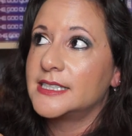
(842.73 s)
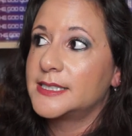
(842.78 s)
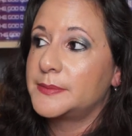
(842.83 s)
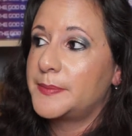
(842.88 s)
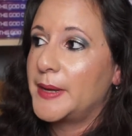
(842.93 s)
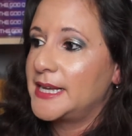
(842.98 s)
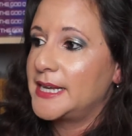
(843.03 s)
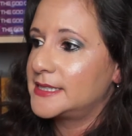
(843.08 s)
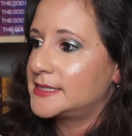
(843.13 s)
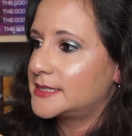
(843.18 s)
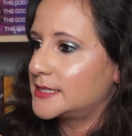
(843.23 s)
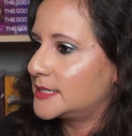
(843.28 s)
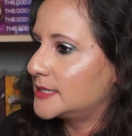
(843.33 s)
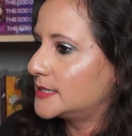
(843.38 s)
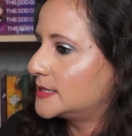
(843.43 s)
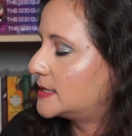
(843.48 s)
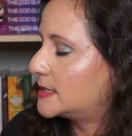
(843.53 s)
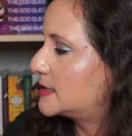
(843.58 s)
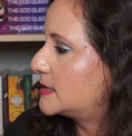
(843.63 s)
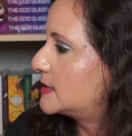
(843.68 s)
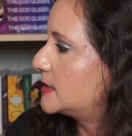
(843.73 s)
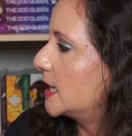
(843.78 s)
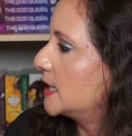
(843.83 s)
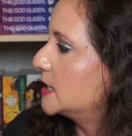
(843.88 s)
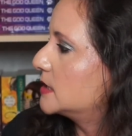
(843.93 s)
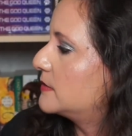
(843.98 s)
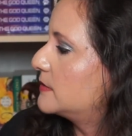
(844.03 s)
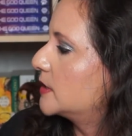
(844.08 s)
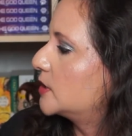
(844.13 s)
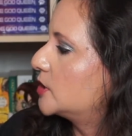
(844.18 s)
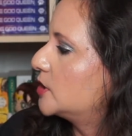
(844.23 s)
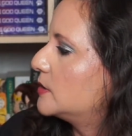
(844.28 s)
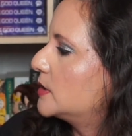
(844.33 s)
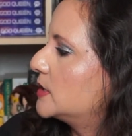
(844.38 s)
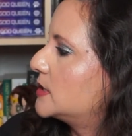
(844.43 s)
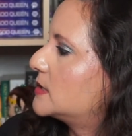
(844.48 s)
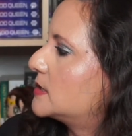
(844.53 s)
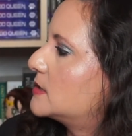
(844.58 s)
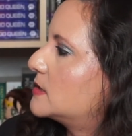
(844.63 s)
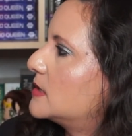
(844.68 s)
in space, it is science fiction,
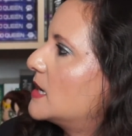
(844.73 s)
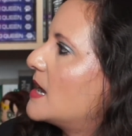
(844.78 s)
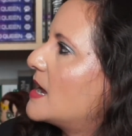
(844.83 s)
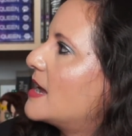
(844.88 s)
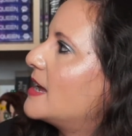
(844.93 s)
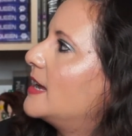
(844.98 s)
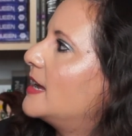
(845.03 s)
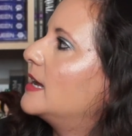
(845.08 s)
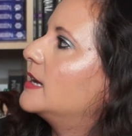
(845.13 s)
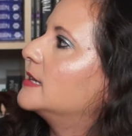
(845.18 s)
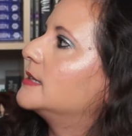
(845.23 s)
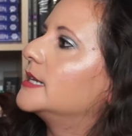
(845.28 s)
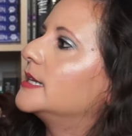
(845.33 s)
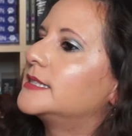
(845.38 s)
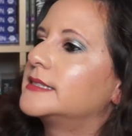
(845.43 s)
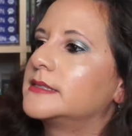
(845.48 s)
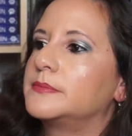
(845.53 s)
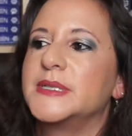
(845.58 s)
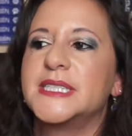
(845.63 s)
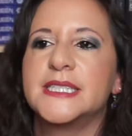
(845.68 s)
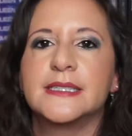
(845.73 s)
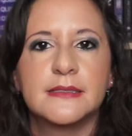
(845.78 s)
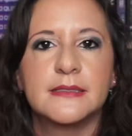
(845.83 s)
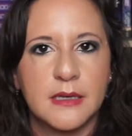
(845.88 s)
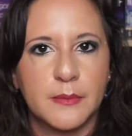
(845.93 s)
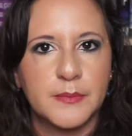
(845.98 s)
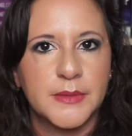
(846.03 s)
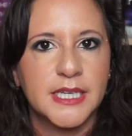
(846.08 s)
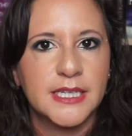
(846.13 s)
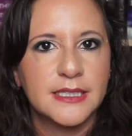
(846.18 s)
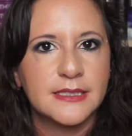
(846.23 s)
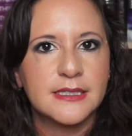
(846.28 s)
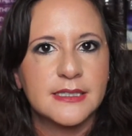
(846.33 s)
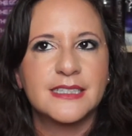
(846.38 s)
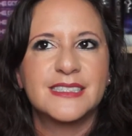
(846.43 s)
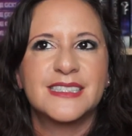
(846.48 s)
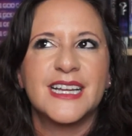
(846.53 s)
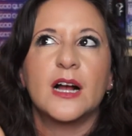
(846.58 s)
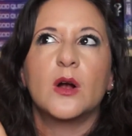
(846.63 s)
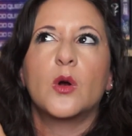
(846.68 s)
it's missing something.
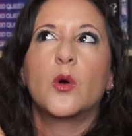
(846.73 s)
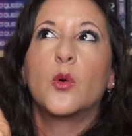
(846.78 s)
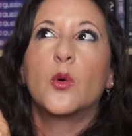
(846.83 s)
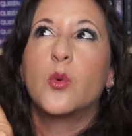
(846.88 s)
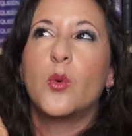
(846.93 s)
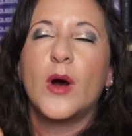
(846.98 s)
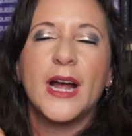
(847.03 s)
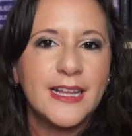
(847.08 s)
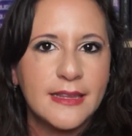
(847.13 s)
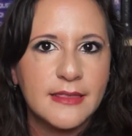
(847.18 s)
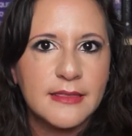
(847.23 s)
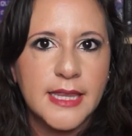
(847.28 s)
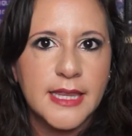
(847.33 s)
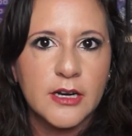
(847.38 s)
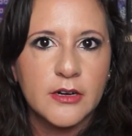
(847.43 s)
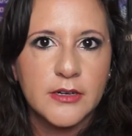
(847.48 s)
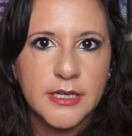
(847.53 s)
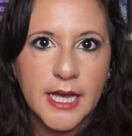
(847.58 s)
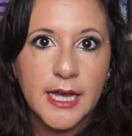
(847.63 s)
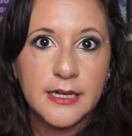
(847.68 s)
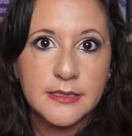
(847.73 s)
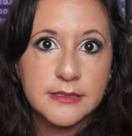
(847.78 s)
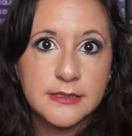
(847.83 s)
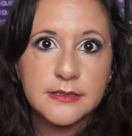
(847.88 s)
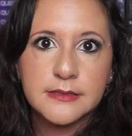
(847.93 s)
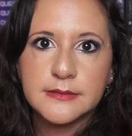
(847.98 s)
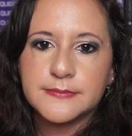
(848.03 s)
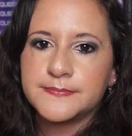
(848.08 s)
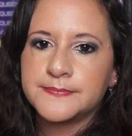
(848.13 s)
It's not quite there yet.